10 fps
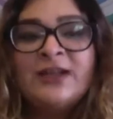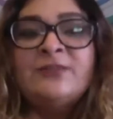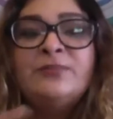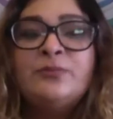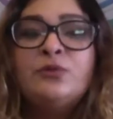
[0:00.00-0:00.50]

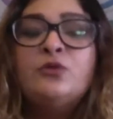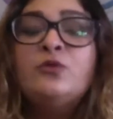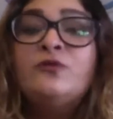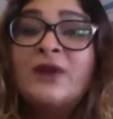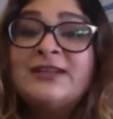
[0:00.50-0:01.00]
and people who
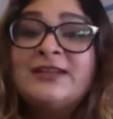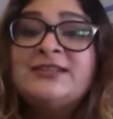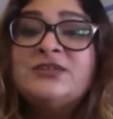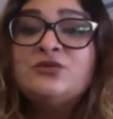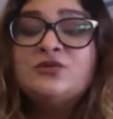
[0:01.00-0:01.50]
find
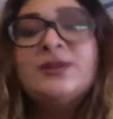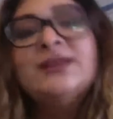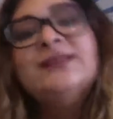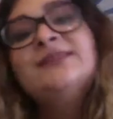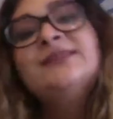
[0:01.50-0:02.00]
this useful
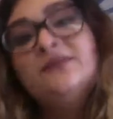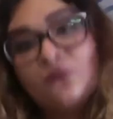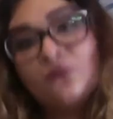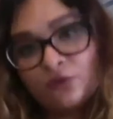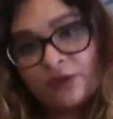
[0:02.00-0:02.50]
can start
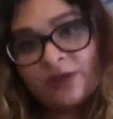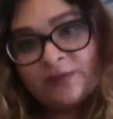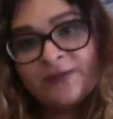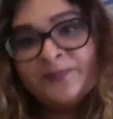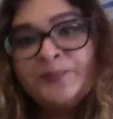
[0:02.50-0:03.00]
following me.